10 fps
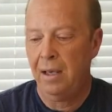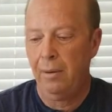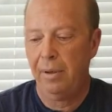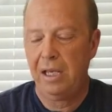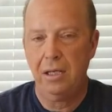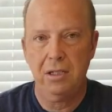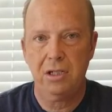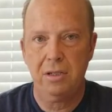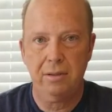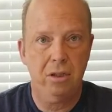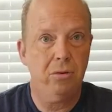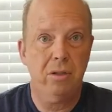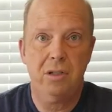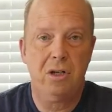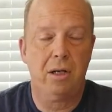because you
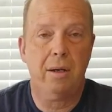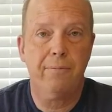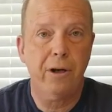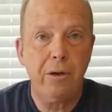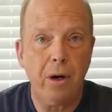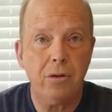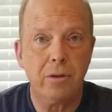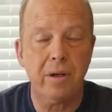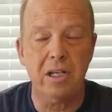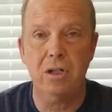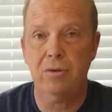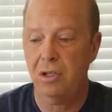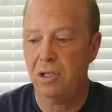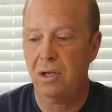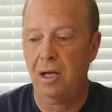can stock up free groceries. You can
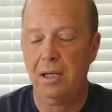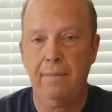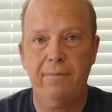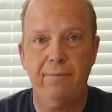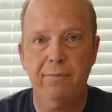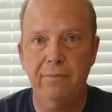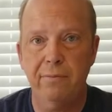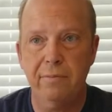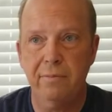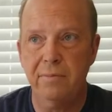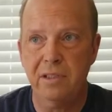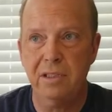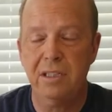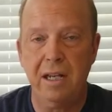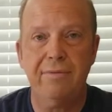stock up
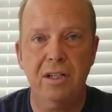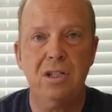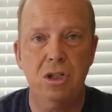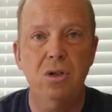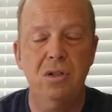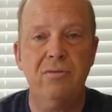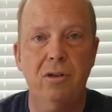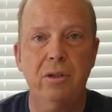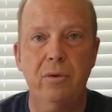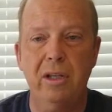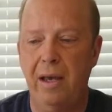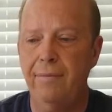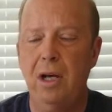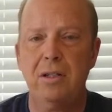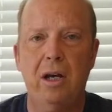stuff that's useful in real life. I'm
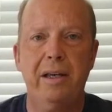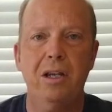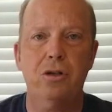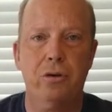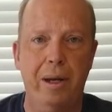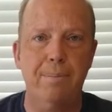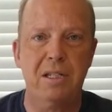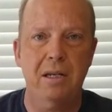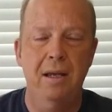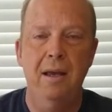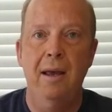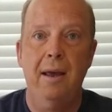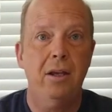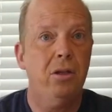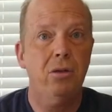not talking trips.
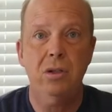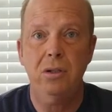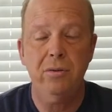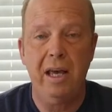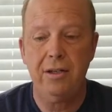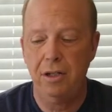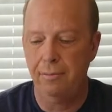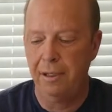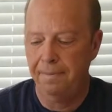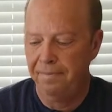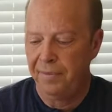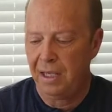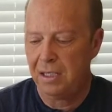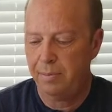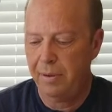You can do that too, but
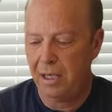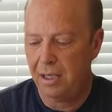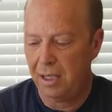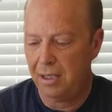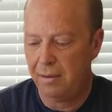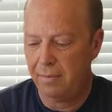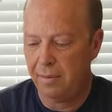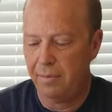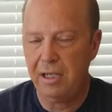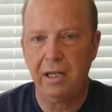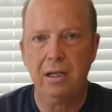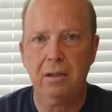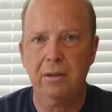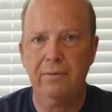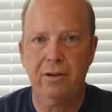in
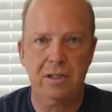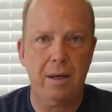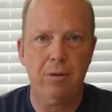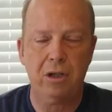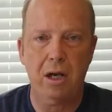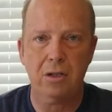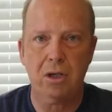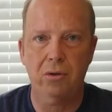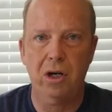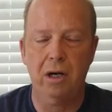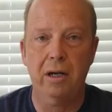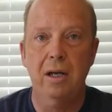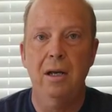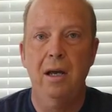particular, for example, the Costco card